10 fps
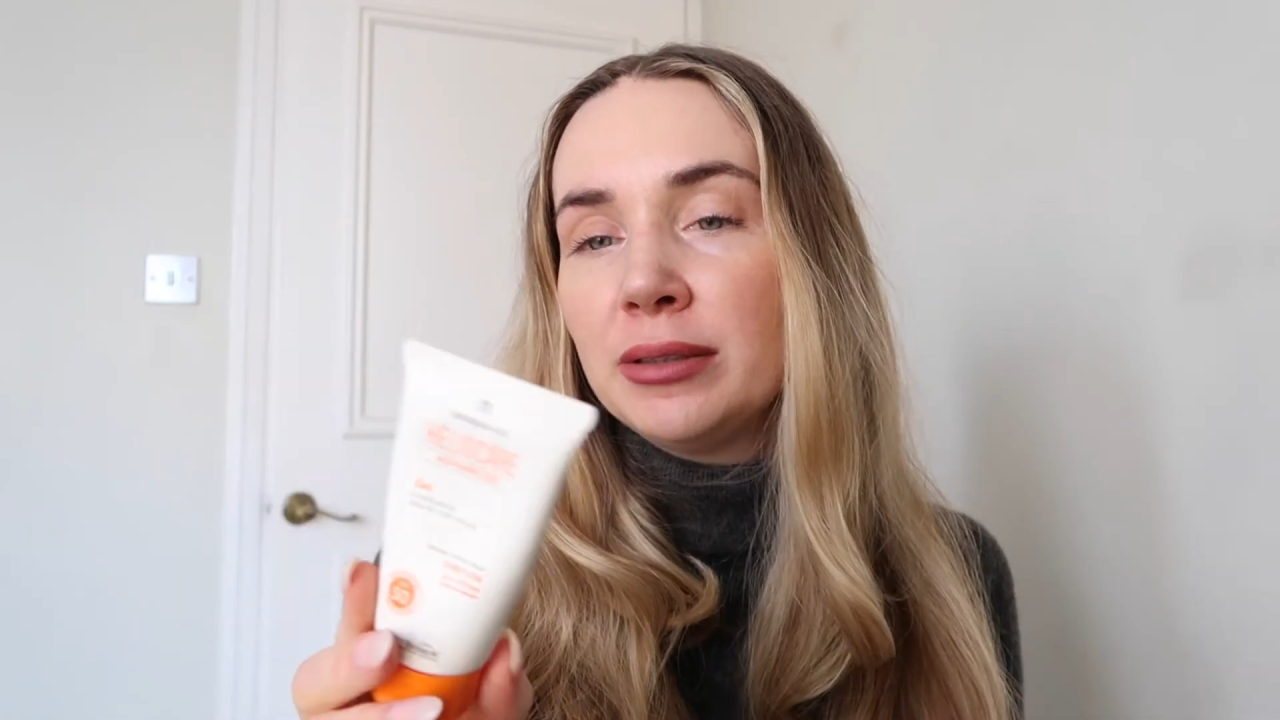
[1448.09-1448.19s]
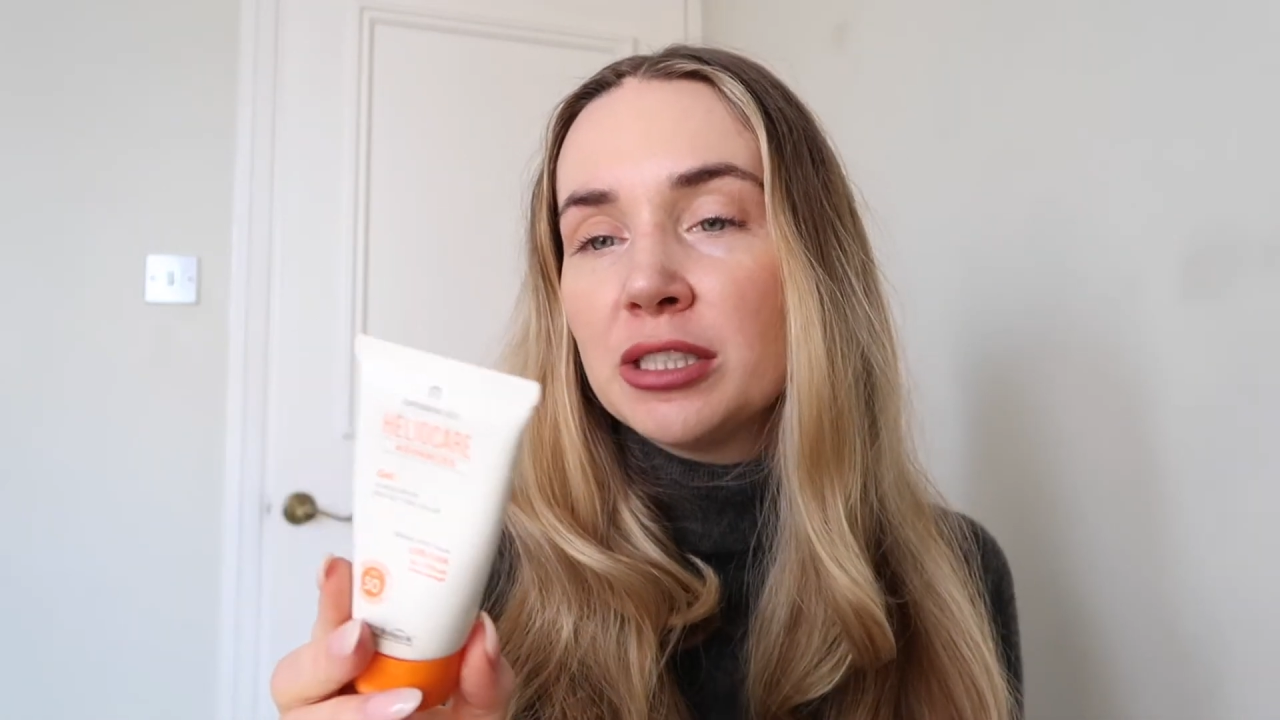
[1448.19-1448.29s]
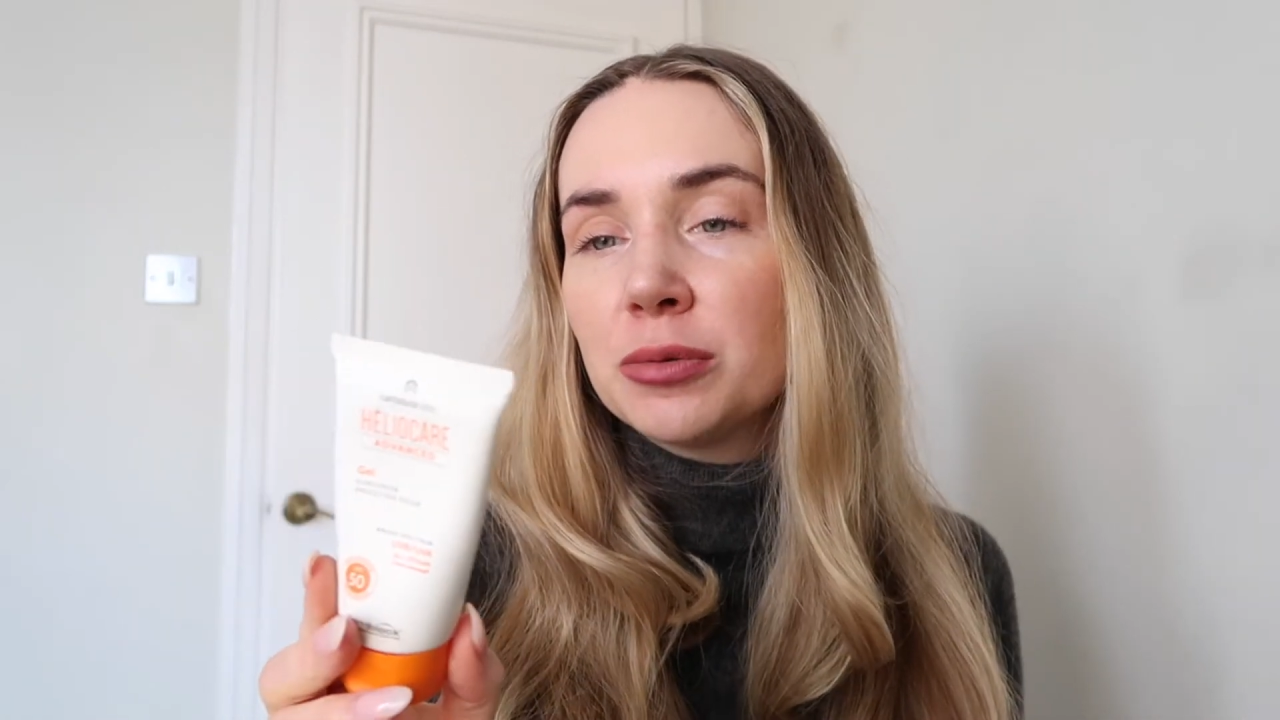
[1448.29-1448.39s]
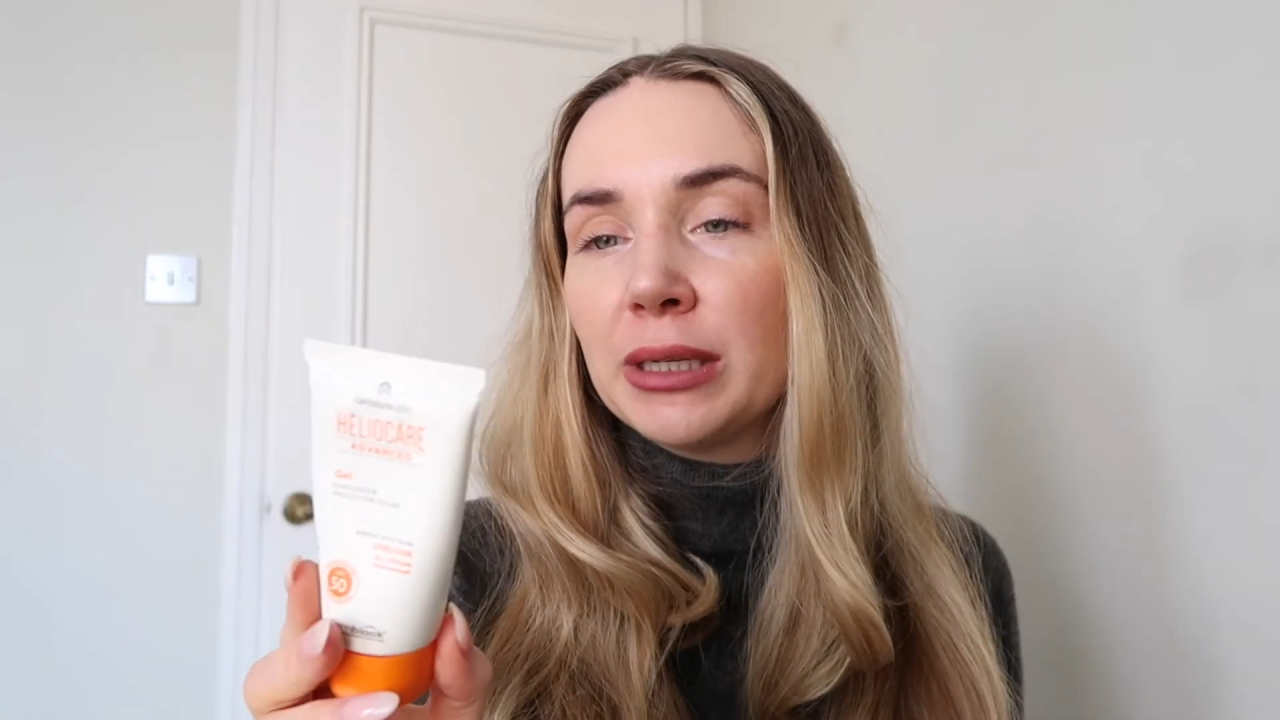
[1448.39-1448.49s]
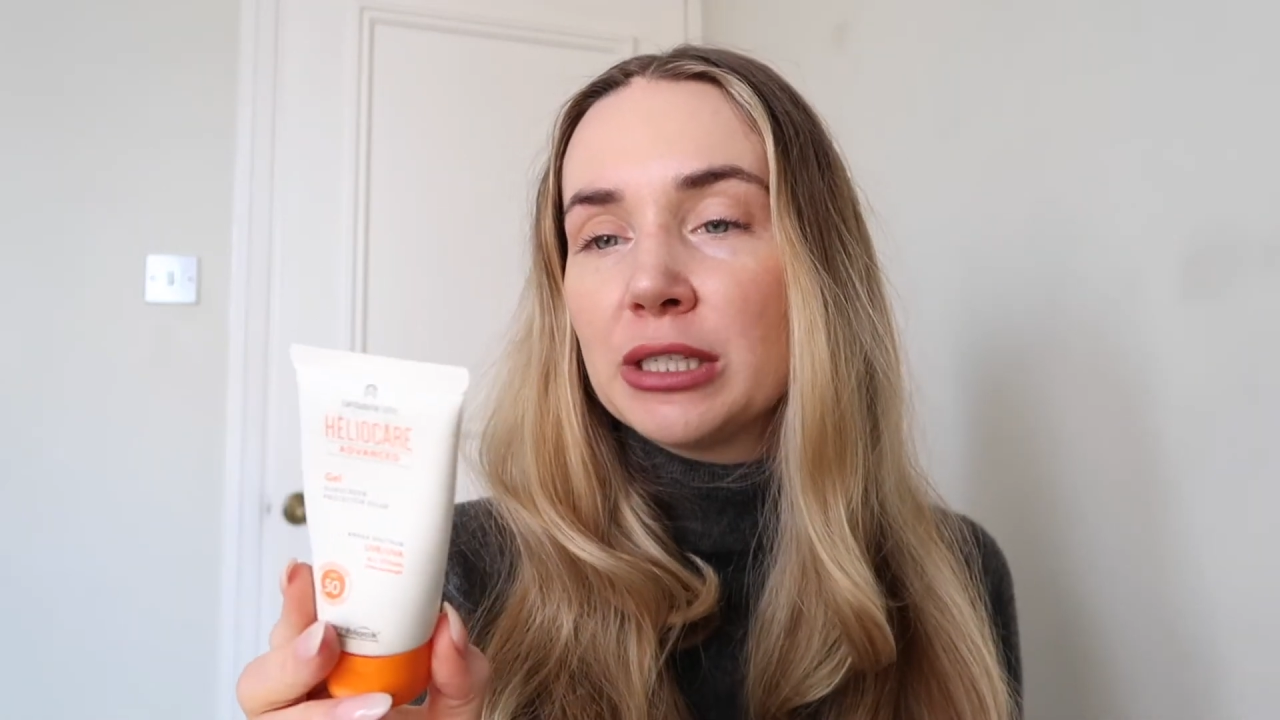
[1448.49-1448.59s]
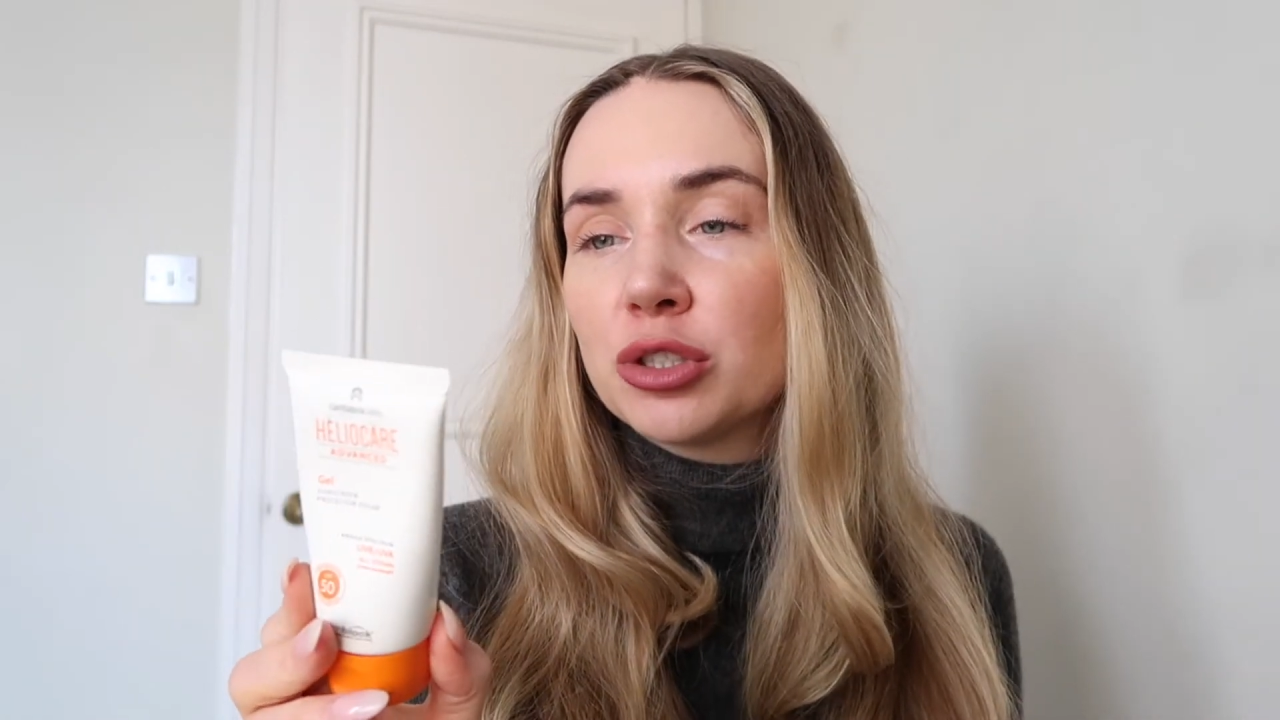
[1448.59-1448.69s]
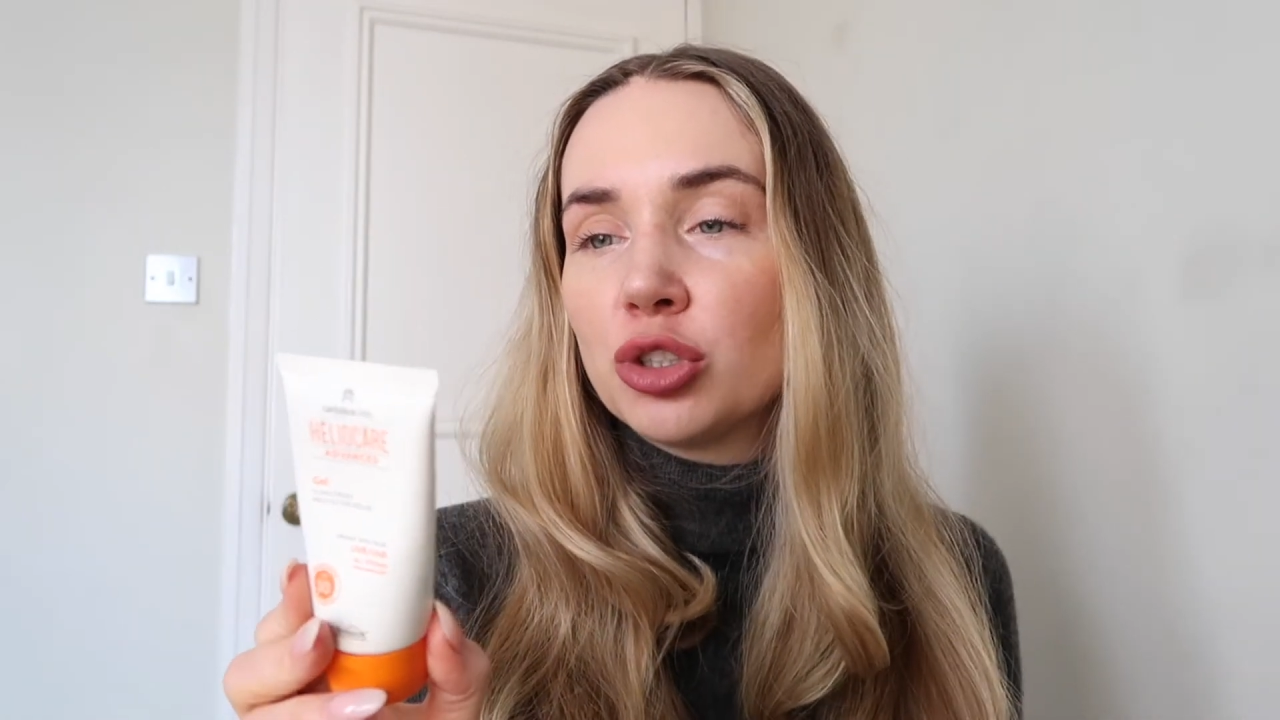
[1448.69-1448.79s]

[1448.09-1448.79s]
This one is